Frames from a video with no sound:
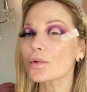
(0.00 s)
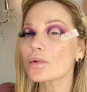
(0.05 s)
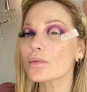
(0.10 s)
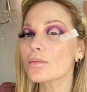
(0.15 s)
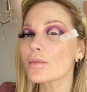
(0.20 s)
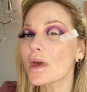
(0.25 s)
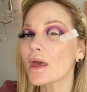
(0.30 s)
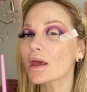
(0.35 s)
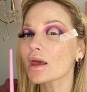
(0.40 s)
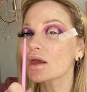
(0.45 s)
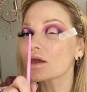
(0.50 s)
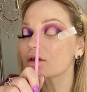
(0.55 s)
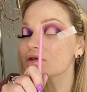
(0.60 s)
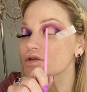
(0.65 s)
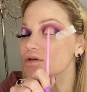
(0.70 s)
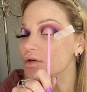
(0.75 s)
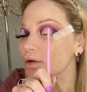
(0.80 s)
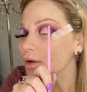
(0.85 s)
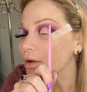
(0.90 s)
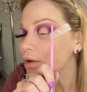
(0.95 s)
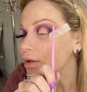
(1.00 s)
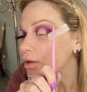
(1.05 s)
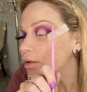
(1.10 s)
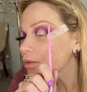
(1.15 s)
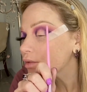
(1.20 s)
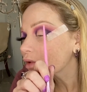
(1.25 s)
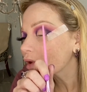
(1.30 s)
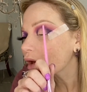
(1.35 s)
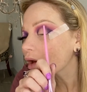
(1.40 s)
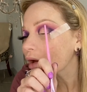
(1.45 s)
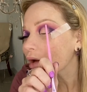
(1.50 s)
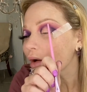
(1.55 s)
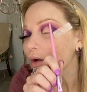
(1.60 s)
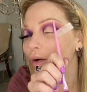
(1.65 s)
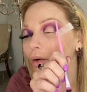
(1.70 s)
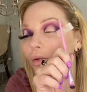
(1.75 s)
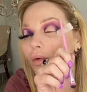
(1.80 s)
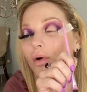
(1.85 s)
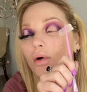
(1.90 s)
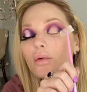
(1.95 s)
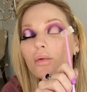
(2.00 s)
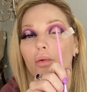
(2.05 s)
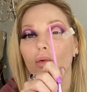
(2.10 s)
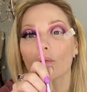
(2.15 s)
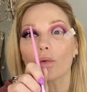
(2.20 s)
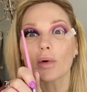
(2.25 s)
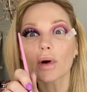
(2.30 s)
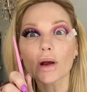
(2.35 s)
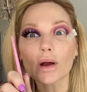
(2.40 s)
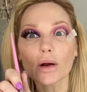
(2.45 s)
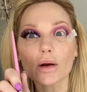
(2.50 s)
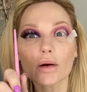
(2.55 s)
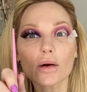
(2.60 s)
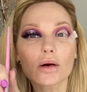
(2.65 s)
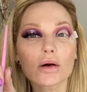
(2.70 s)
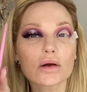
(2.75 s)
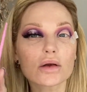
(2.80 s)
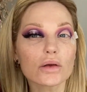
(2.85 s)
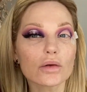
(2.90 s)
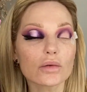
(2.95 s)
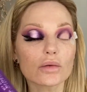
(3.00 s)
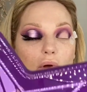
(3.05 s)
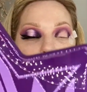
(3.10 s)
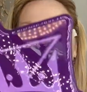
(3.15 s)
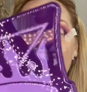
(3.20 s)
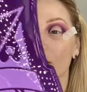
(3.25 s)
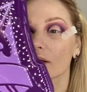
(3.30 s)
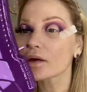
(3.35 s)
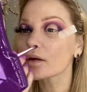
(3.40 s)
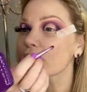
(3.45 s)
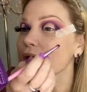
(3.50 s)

Making sure you go where you cut your